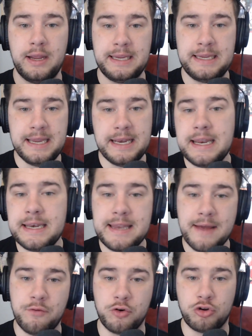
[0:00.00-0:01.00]
get
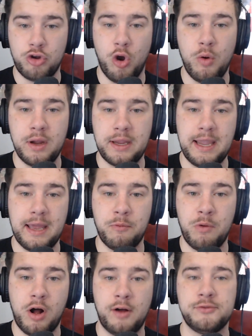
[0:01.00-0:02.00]
Endeavor going again,
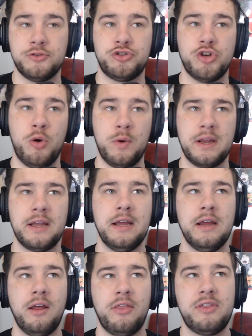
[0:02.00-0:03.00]
while also showing
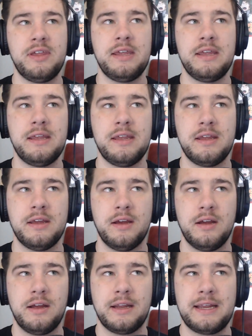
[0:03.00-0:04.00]
the
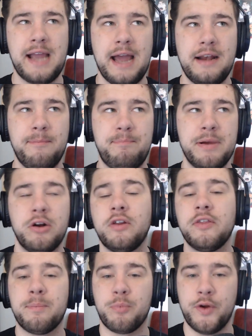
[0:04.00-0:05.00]
kind of
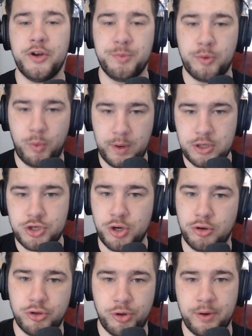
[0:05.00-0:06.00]
building the bridge between
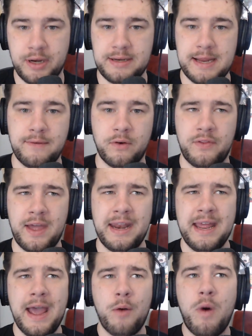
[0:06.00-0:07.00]
Shoto and Endeavor, that
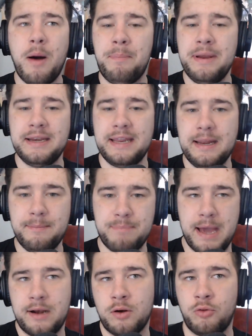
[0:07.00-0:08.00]
while been getting
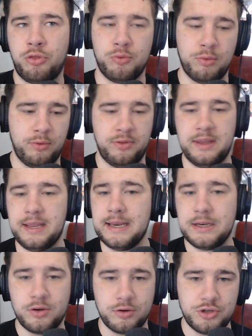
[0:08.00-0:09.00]
better through the
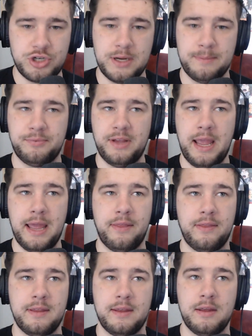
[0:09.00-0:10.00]
internship
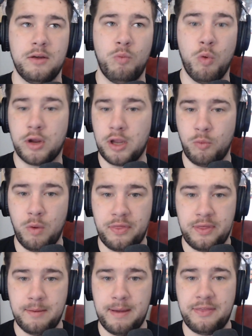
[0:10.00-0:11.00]
and the working
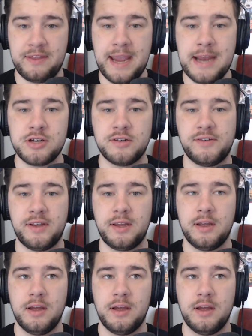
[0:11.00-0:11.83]
with him at the agency,